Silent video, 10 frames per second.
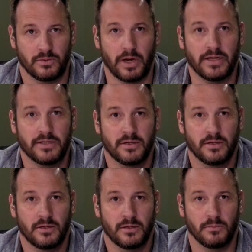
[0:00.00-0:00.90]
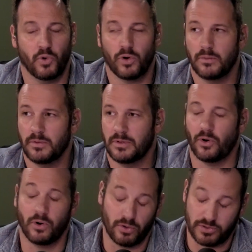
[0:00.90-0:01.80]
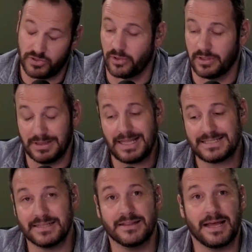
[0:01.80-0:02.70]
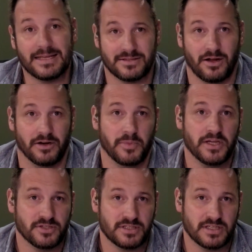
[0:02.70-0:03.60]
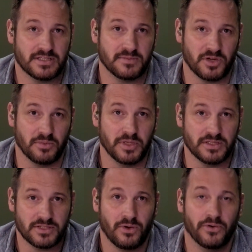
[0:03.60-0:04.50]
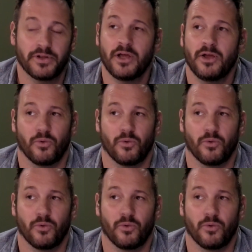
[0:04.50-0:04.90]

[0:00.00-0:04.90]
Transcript: Right? More or, or sorry, less and less automation systems are being sold.